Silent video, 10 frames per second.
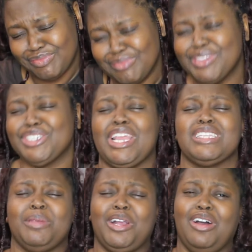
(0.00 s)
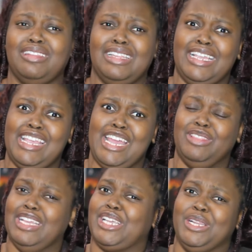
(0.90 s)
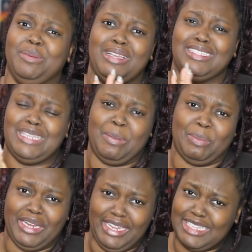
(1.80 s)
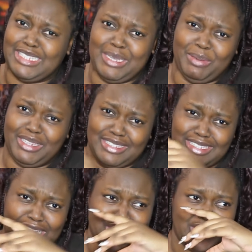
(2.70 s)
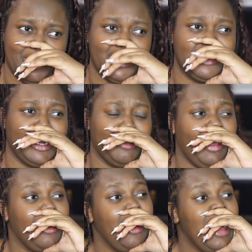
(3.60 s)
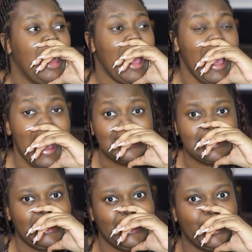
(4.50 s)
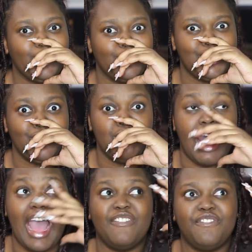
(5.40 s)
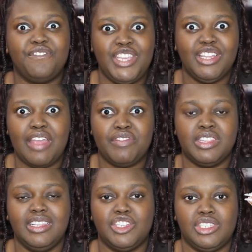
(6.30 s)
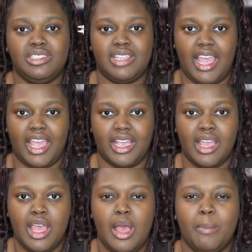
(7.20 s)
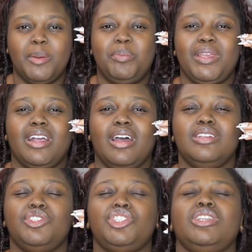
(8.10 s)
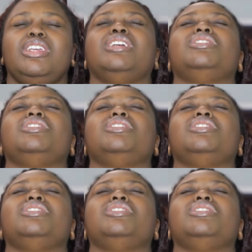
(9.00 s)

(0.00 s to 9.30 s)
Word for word: she hasn't been called clingy yet. That's gonna be a separate, a separate little section that we're gonna talk about. As a clingy girl too, I feel everything that she's saying, but because she is